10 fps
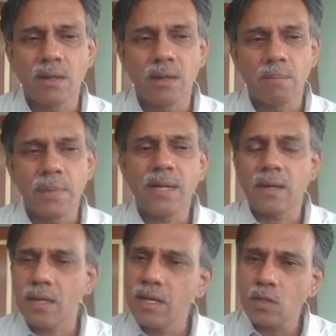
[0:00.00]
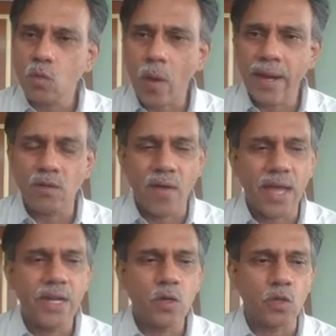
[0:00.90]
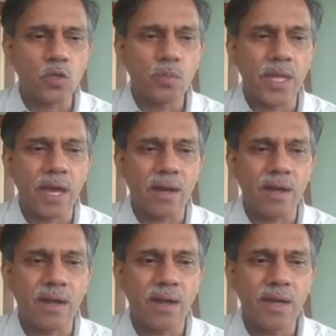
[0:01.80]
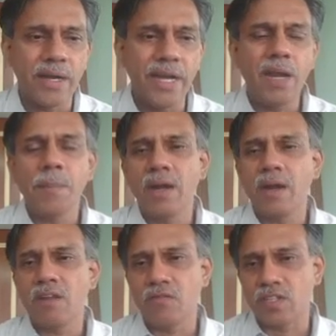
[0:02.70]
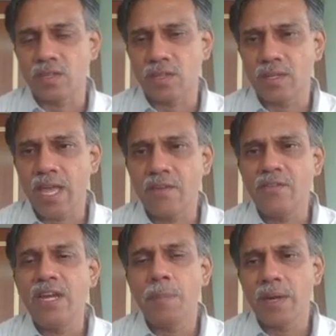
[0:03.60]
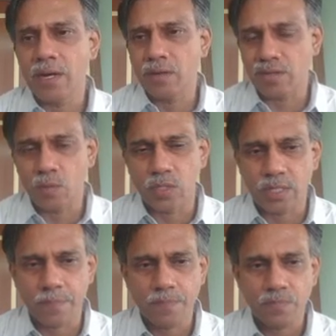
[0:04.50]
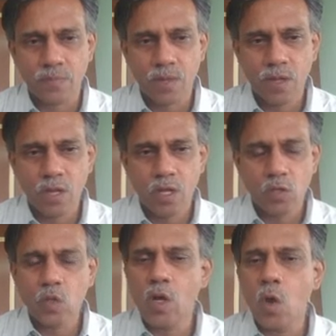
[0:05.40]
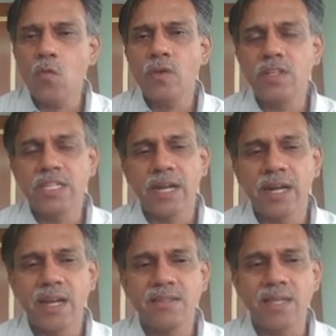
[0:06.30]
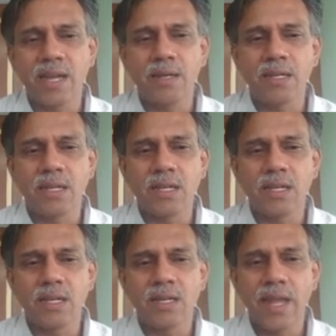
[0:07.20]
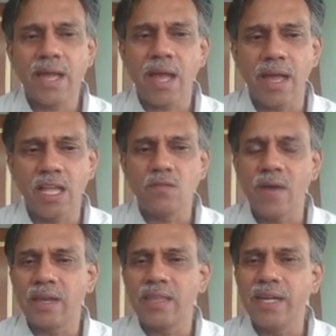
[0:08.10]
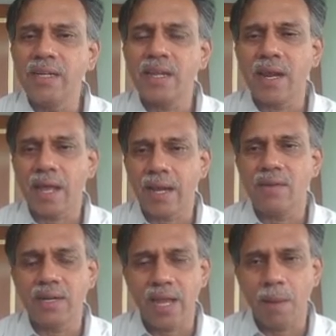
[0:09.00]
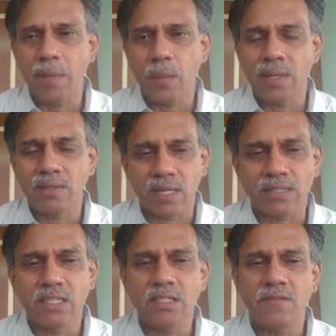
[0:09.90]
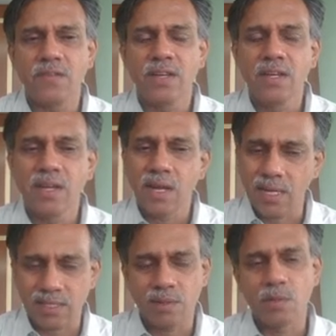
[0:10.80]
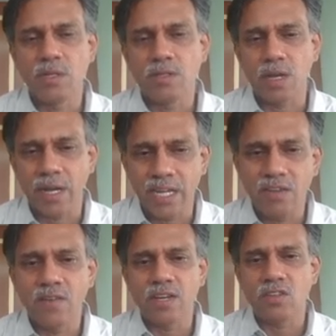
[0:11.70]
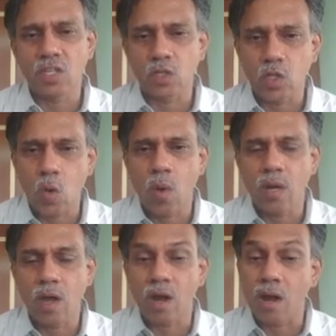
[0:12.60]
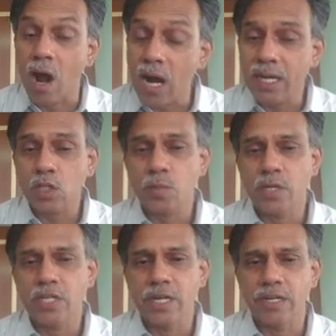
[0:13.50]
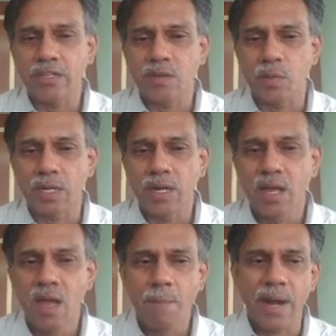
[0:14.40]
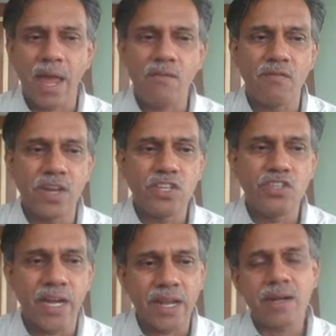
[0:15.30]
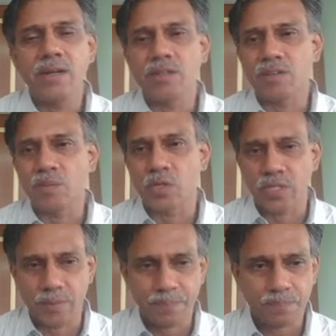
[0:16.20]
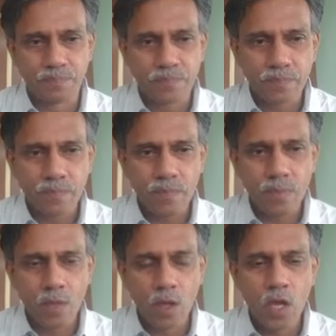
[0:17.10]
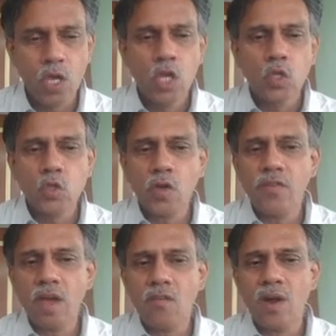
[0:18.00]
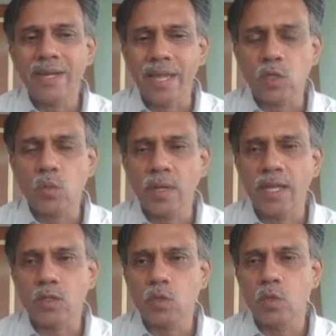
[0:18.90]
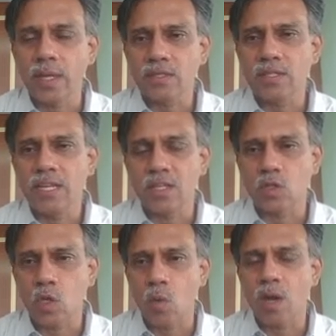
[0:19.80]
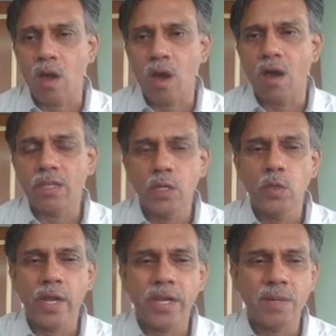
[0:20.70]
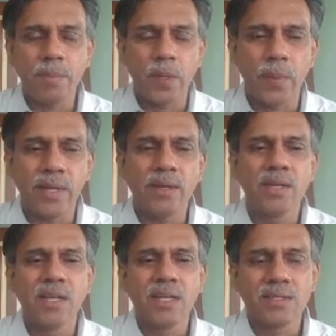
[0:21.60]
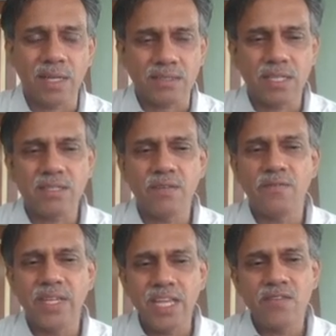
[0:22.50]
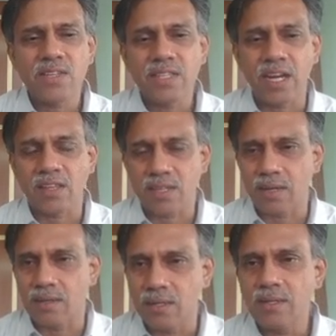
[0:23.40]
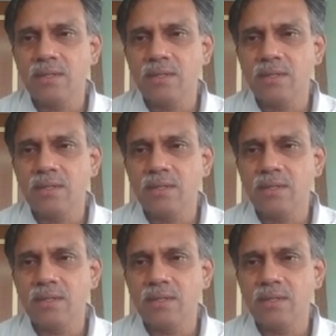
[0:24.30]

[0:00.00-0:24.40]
but it is quite valid to assume they are independent of each other. They have independent distribution. So now we will generalize and take a case where the inter-arrival time between successive customers or events and so on are not exponentially distributed, but have a very general distribution. So we have got x1, x2, x3 and so on, or the duration between successive events that has occurred,